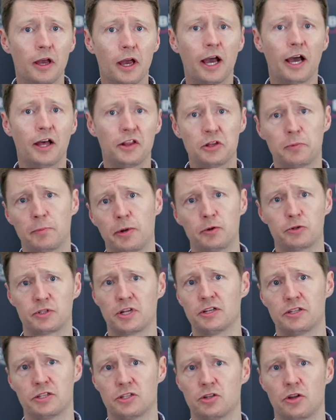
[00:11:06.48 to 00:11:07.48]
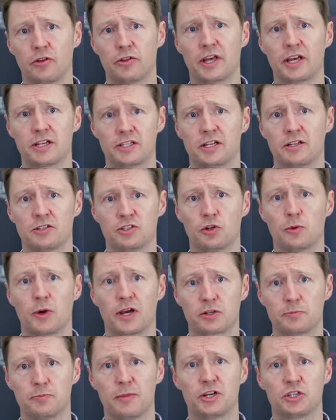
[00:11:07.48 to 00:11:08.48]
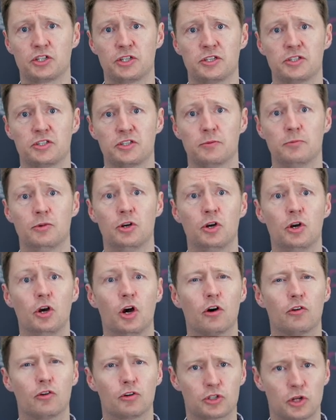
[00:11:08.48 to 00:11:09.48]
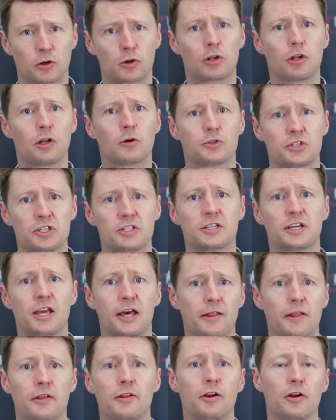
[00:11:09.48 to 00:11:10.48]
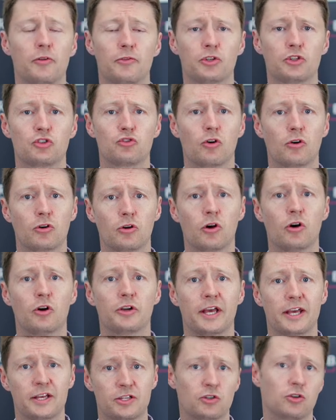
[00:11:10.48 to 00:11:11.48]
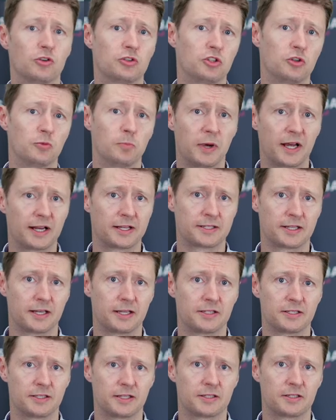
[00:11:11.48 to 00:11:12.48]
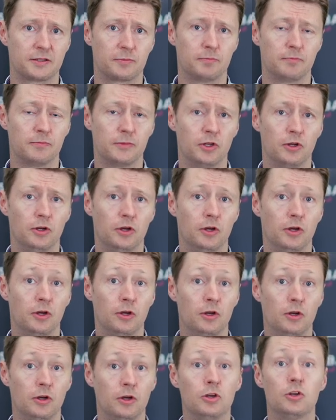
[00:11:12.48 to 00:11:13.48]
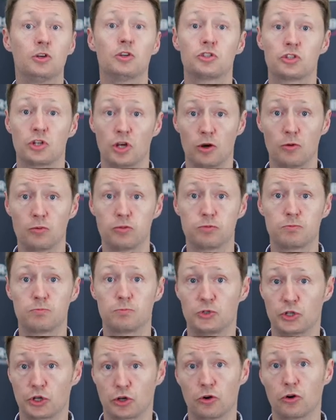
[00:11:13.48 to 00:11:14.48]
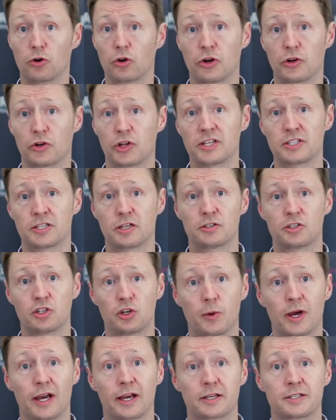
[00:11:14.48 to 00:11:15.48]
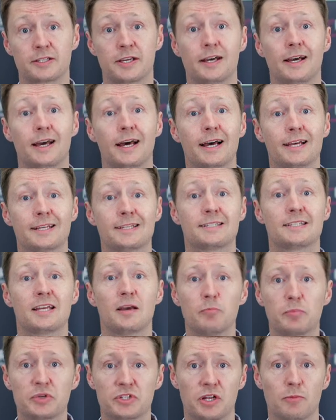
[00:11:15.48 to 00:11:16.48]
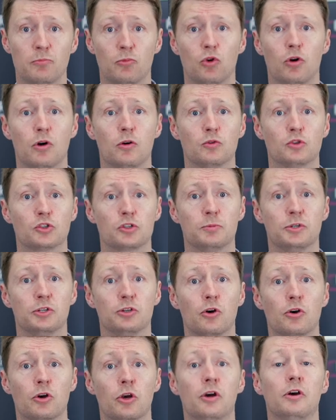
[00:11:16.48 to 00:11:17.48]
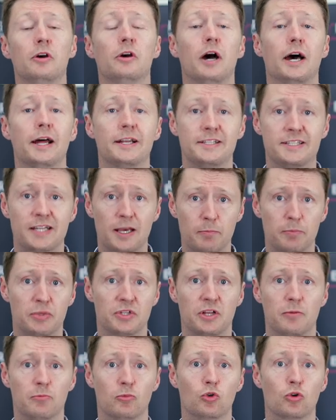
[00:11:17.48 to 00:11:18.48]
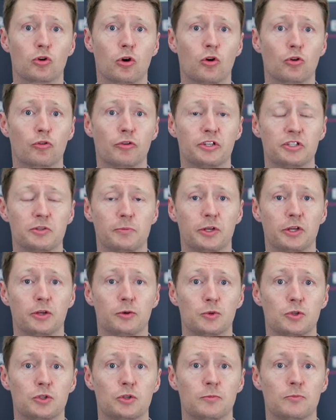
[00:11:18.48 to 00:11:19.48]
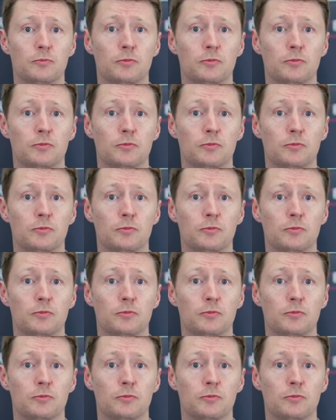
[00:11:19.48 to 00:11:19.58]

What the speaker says: And the post centres on the SL2 X mesh system are also closer together than on the StronGuard SR2 palisade system. So, SecureGuard SL2 X has 10% more holes to be dug and 10% more concrete to be used.